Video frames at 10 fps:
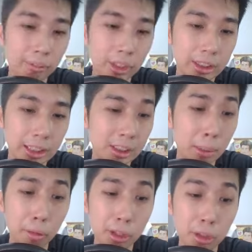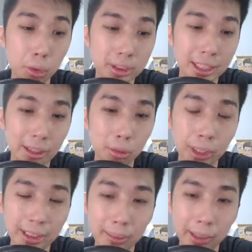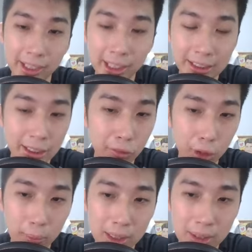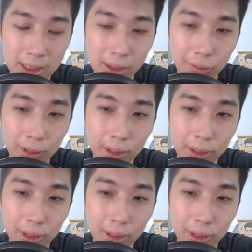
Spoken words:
these are some of the notes that I wrote as I'm analyzing the floor plans myself.